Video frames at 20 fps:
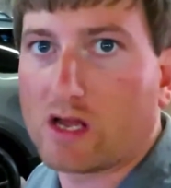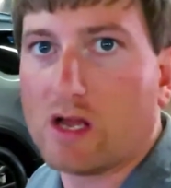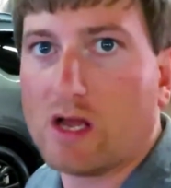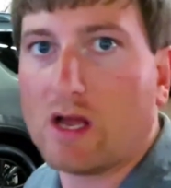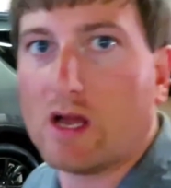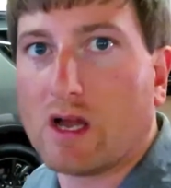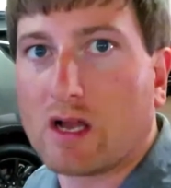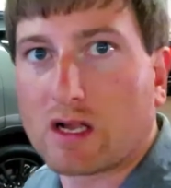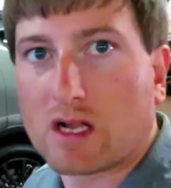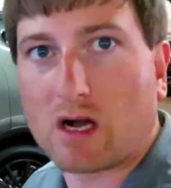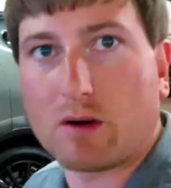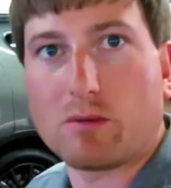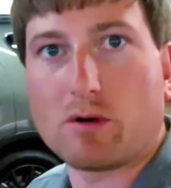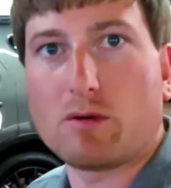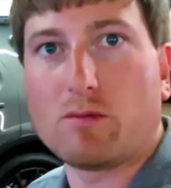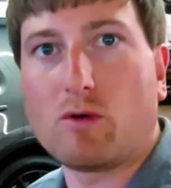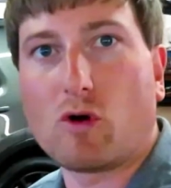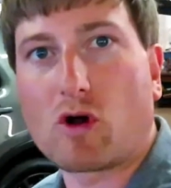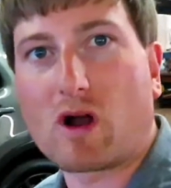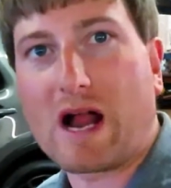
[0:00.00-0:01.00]
A
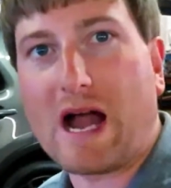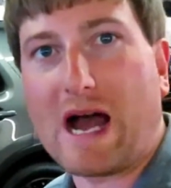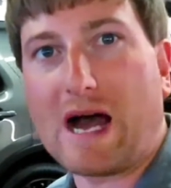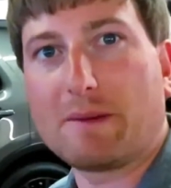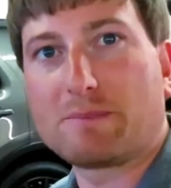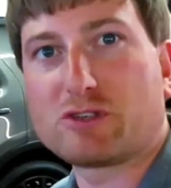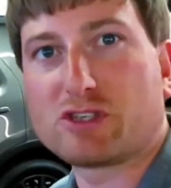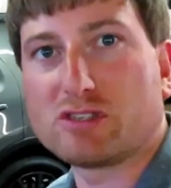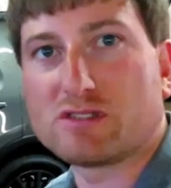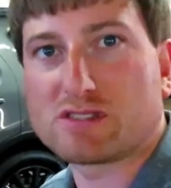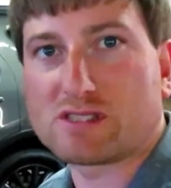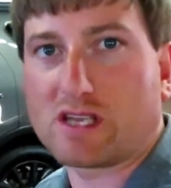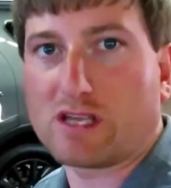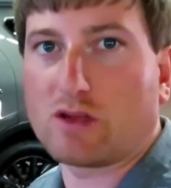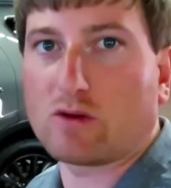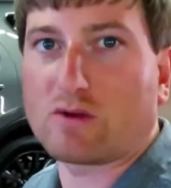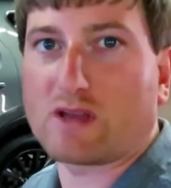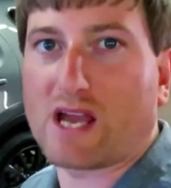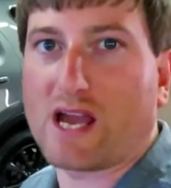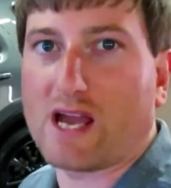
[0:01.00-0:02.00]
couple more options that
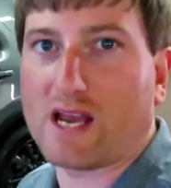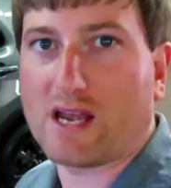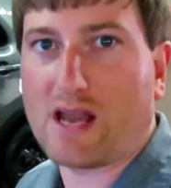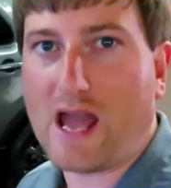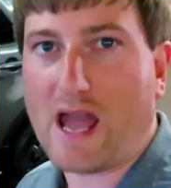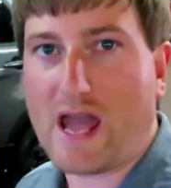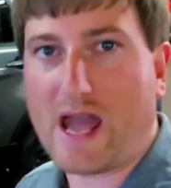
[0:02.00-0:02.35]
you can